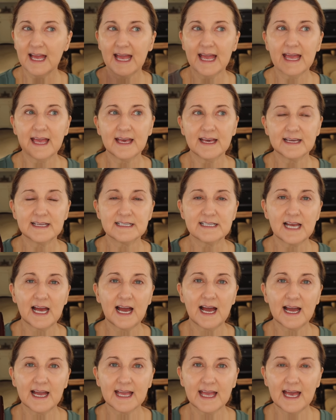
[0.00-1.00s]
and
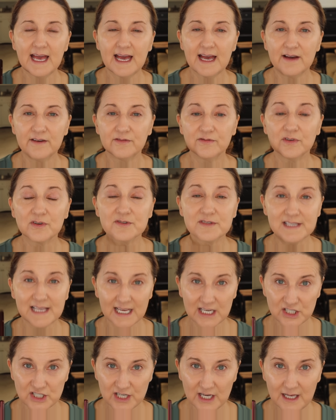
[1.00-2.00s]
I have
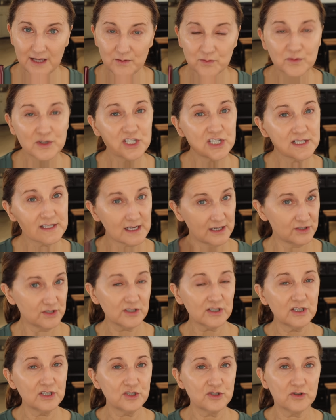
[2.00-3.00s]
rosacea, which is under
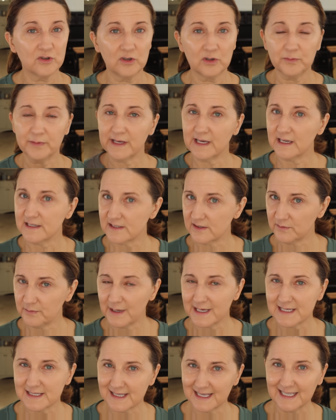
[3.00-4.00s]
control because of
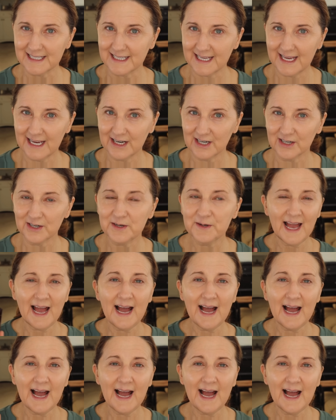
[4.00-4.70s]
my skincare.